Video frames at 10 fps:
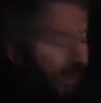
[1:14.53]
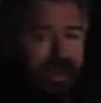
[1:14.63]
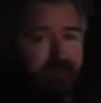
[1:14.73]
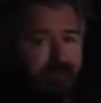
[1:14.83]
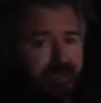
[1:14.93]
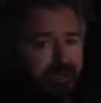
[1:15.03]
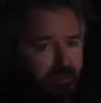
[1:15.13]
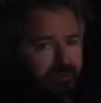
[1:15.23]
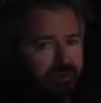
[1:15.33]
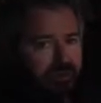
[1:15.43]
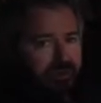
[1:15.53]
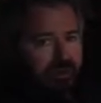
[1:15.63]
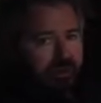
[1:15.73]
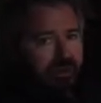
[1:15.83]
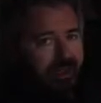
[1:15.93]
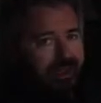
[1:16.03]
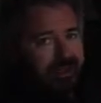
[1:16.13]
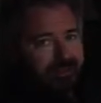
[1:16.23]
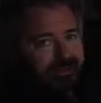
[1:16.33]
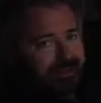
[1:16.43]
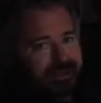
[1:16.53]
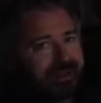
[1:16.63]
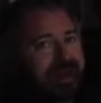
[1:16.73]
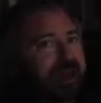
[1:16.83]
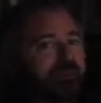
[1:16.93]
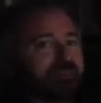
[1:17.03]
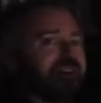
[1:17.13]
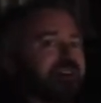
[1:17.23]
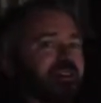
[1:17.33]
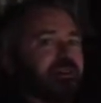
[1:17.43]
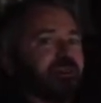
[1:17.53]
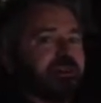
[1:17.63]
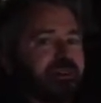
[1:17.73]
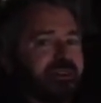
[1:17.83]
I got my next movie, and I will tell you